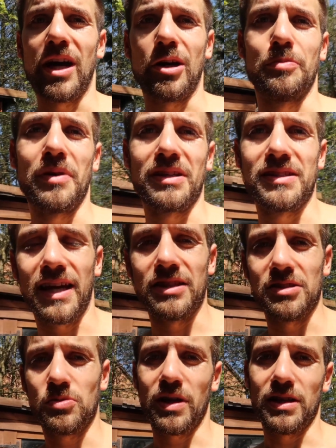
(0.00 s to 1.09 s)
Wow, big day.
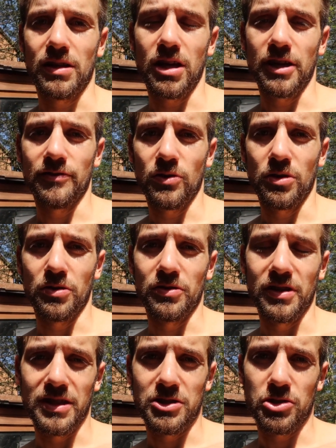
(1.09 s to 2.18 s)
Just went live
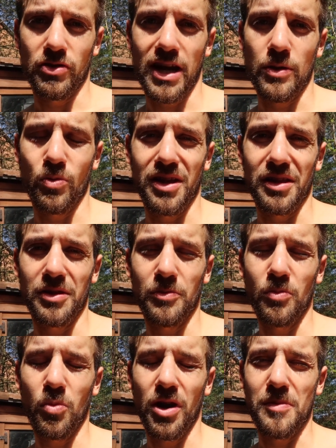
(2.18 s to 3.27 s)
on Instagram with
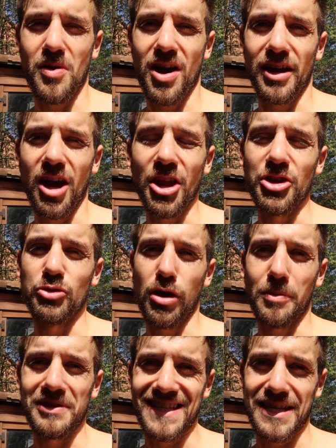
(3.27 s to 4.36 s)
one of my Under
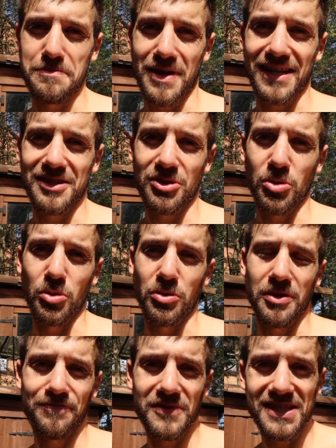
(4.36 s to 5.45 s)
Armour teammates
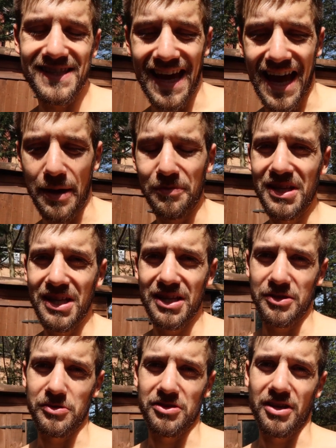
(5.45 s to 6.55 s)
called Sam.
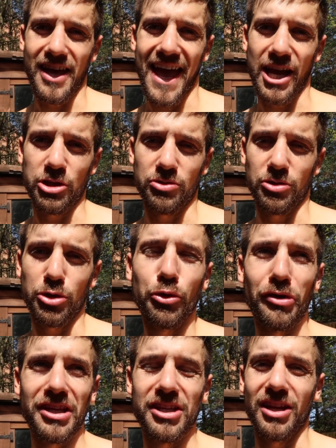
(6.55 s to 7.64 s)
So it was an
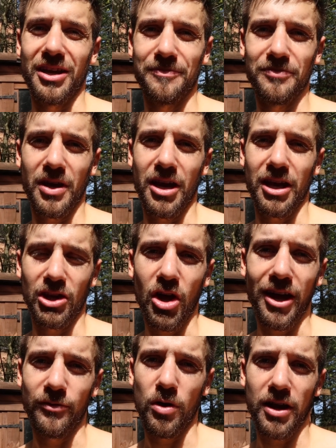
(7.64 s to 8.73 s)
extracurricular uh,
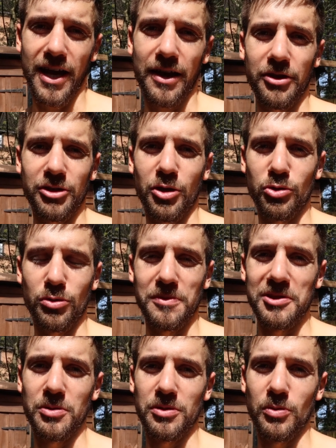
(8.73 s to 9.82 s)
live workout that I don't
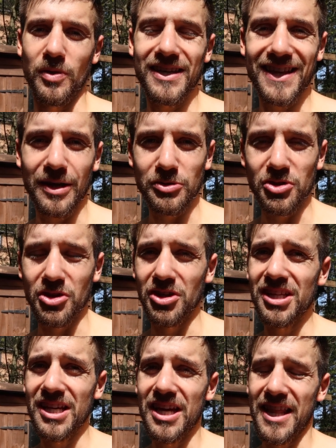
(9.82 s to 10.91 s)
normally do in the week. That was
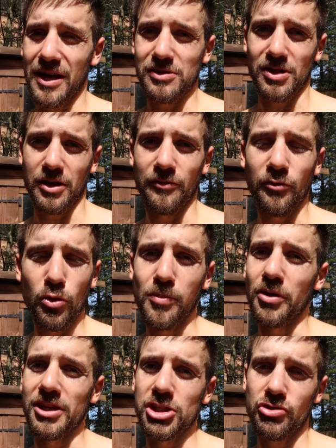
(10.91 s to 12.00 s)
good. That was like a full
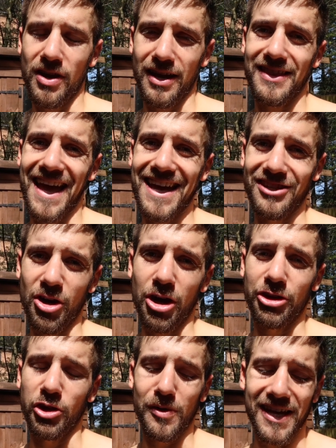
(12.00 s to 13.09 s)
body strength and
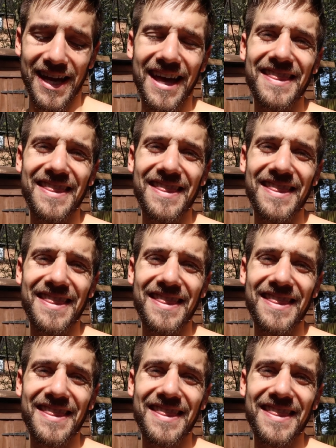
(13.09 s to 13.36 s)
cardio hit.